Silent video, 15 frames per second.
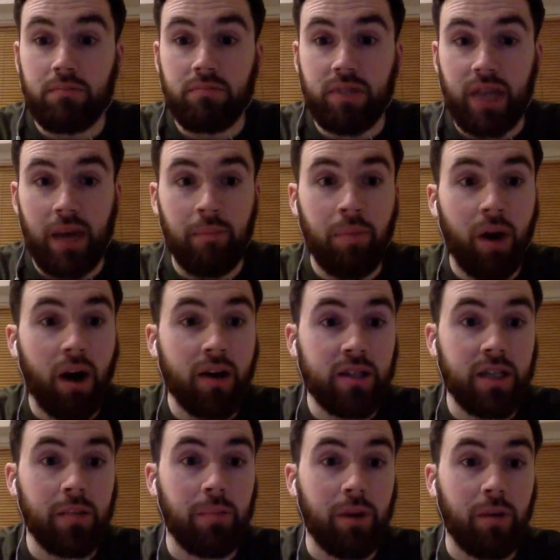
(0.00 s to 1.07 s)
Sam Barr
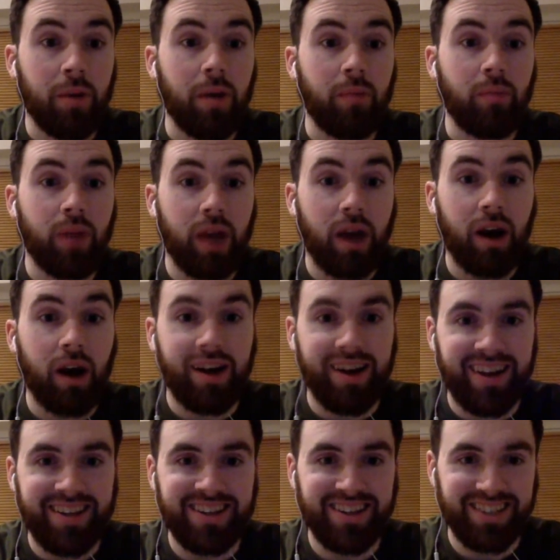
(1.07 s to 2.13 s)
slipping up, and we are going
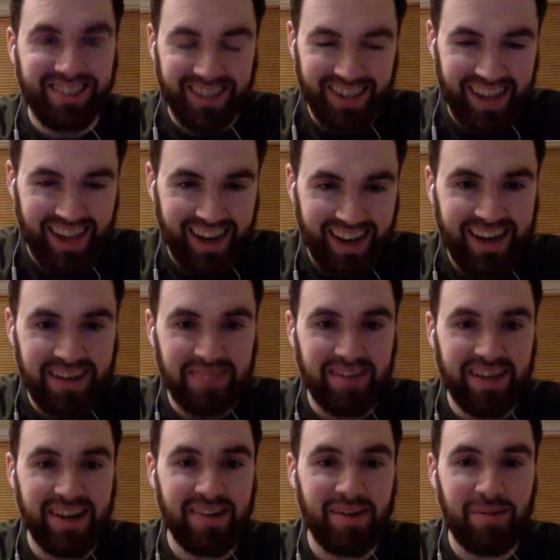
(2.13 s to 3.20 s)
to touch on that later,
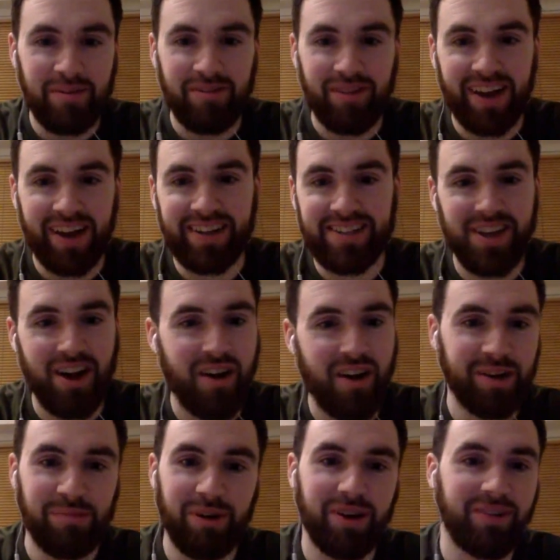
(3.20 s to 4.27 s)
Vito, I'm afraid. Sorry,
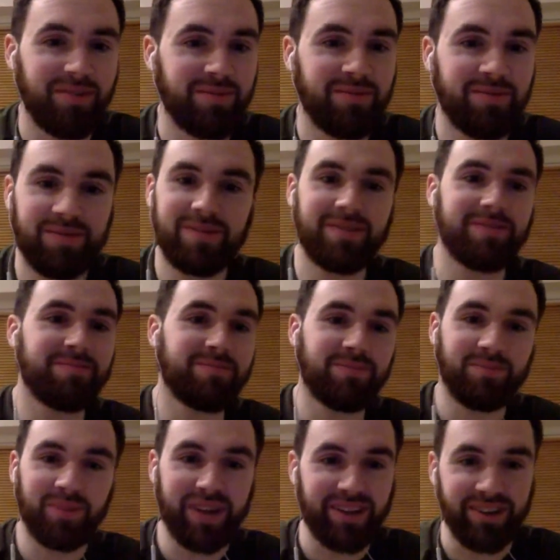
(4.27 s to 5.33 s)
but
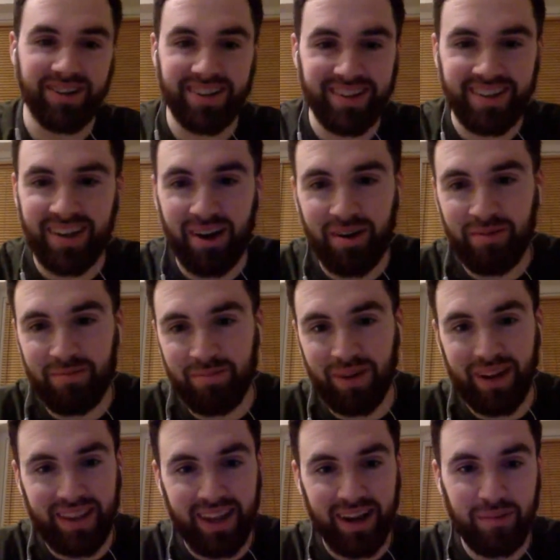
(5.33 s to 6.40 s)
we couldn't not
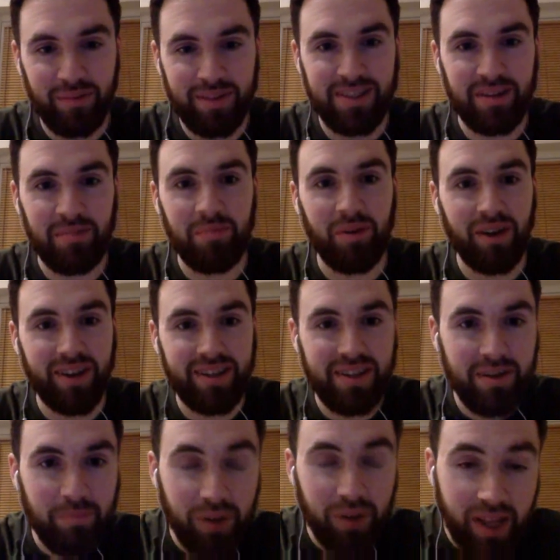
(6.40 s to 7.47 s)
bring that up at some point.
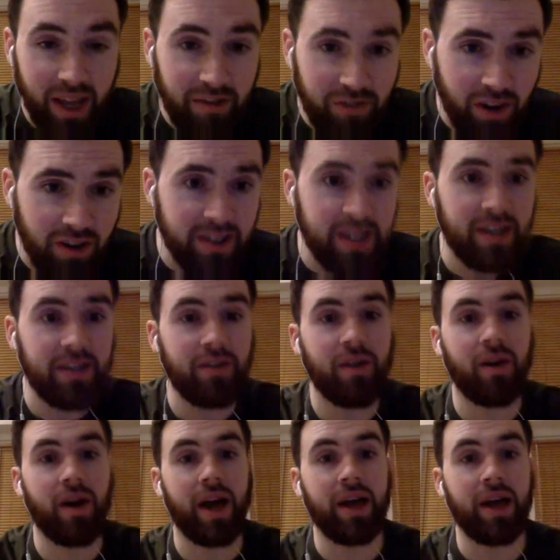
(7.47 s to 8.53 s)
But yeah, Fiorentina doing
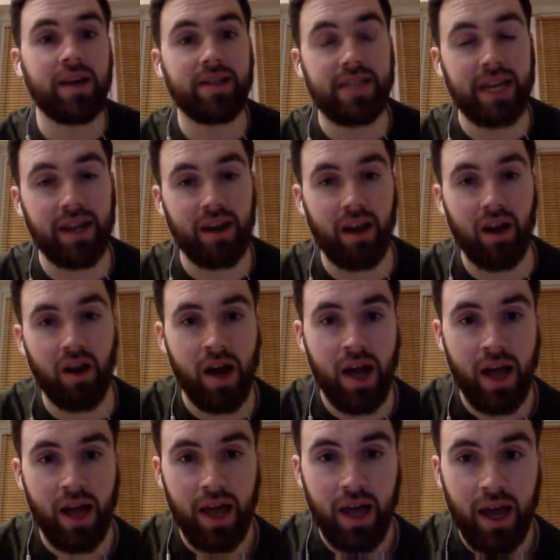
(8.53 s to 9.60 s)
okay, ticking along.
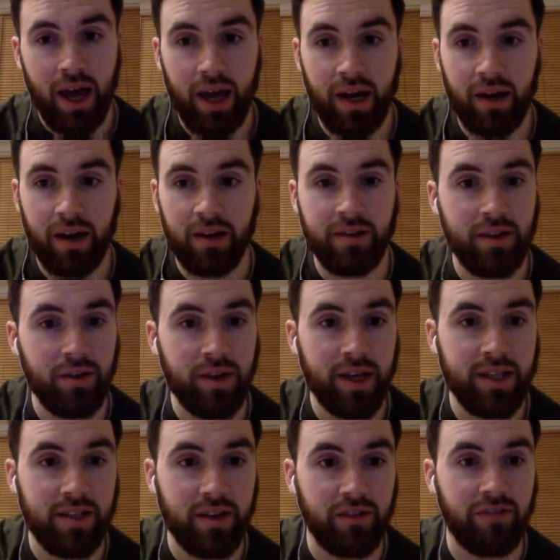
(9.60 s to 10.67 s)
And I do think
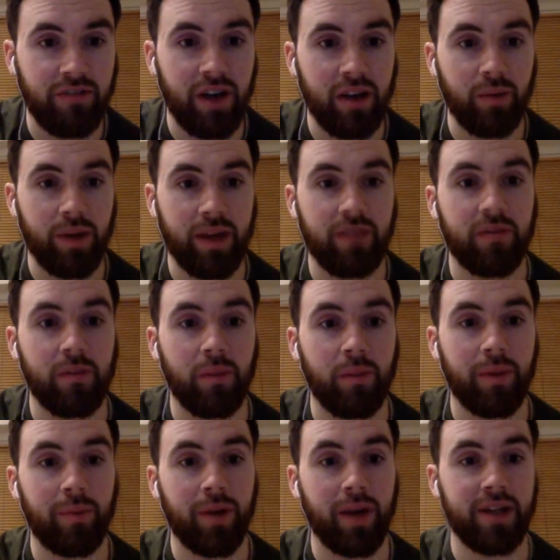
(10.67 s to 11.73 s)
it's only fair that we give them a bit
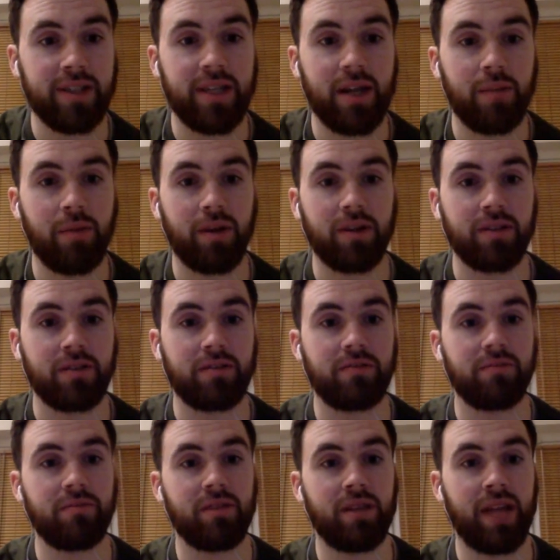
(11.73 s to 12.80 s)
of praise there, because
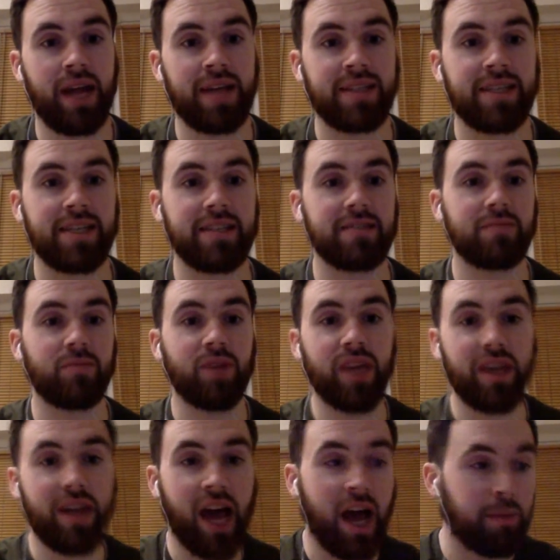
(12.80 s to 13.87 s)
last season
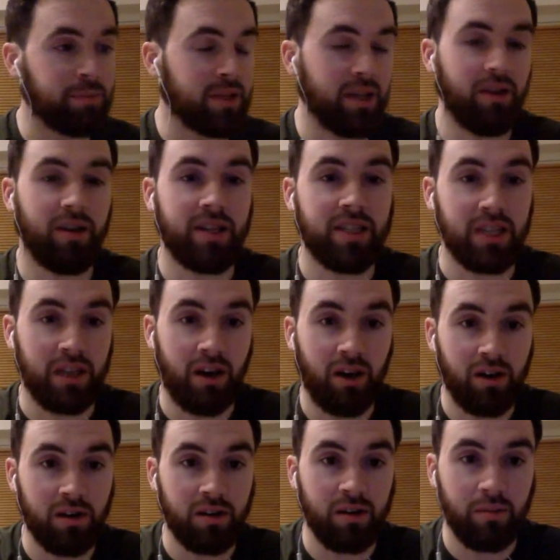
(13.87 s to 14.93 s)
we absolutely
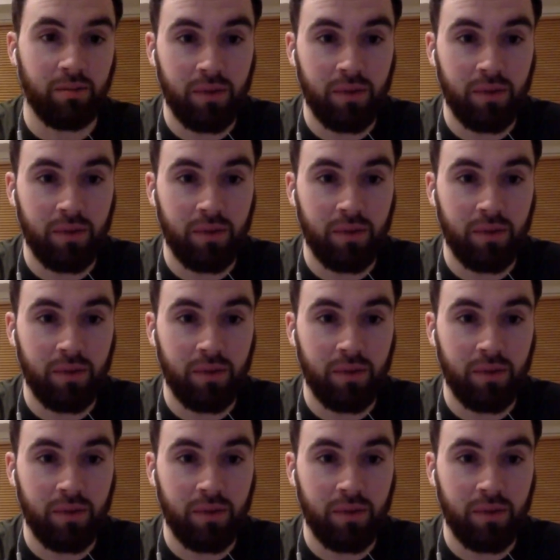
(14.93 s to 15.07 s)
slaughtered them